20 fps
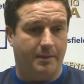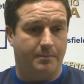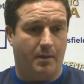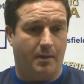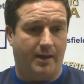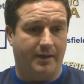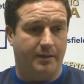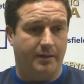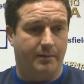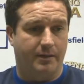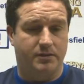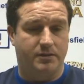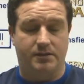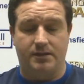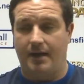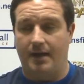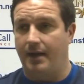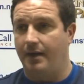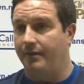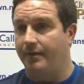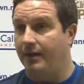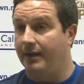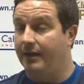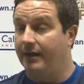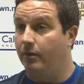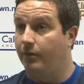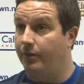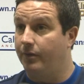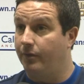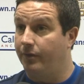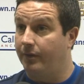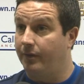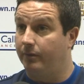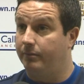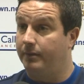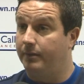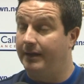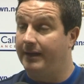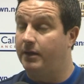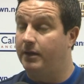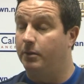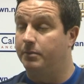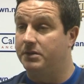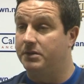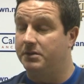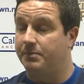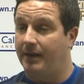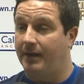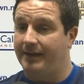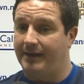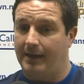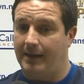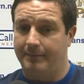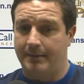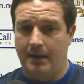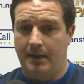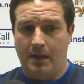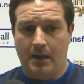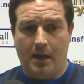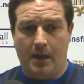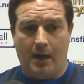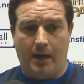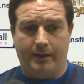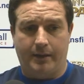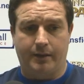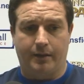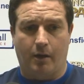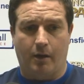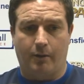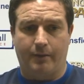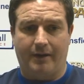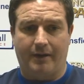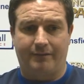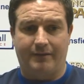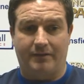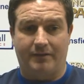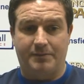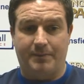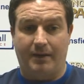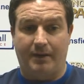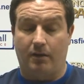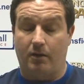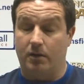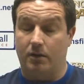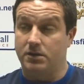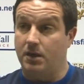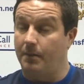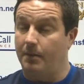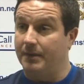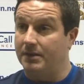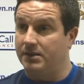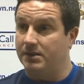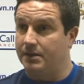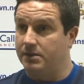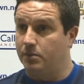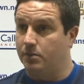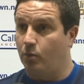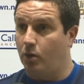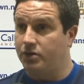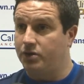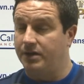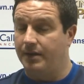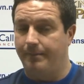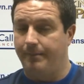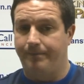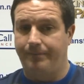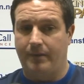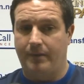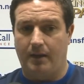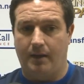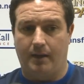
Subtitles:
Admired him at the other league clubs he's played at, and I've spent a lot of time this season watching him.